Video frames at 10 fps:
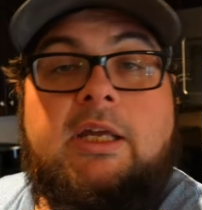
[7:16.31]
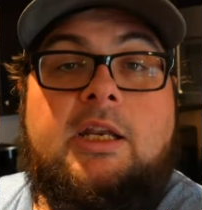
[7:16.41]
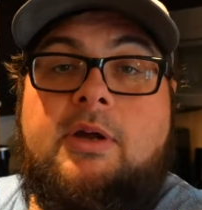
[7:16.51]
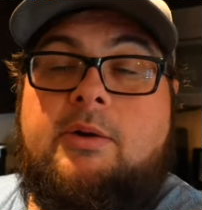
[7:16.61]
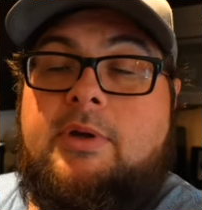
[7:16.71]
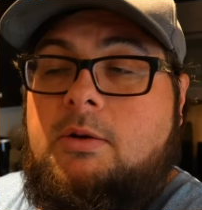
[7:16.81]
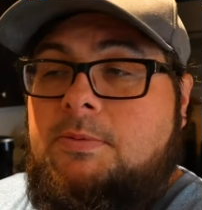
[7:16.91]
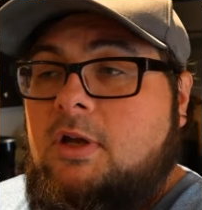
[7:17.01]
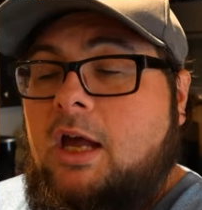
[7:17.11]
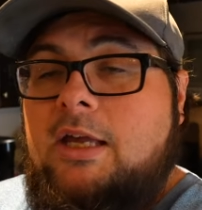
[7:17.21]
Anyway, we
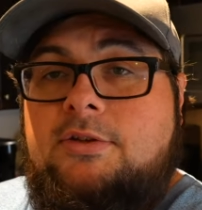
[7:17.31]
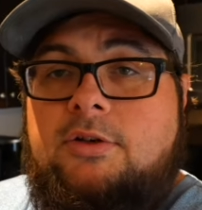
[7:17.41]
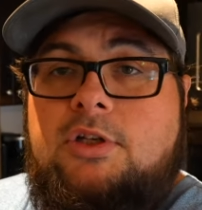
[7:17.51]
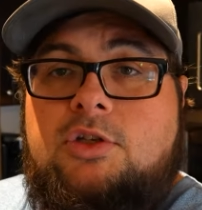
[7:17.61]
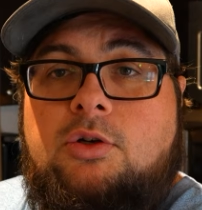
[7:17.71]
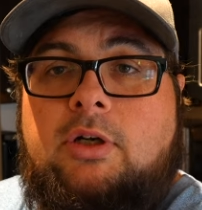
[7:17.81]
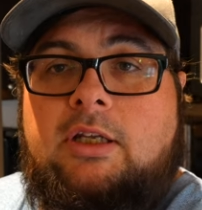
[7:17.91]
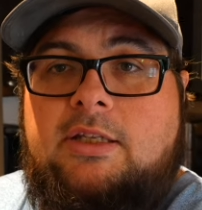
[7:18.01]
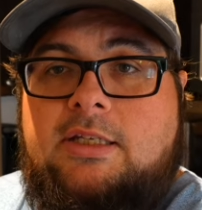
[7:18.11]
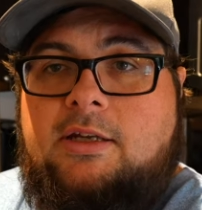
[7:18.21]
hope you guys are
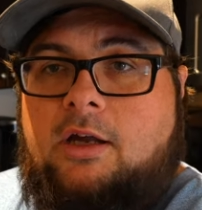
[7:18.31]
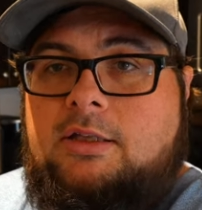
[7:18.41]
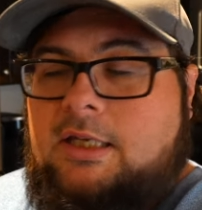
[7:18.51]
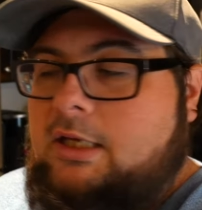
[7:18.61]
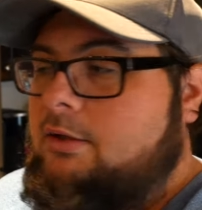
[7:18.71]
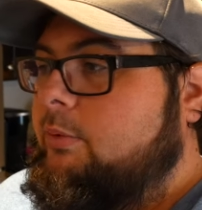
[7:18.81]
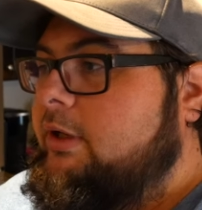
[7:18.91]
enjoying this content.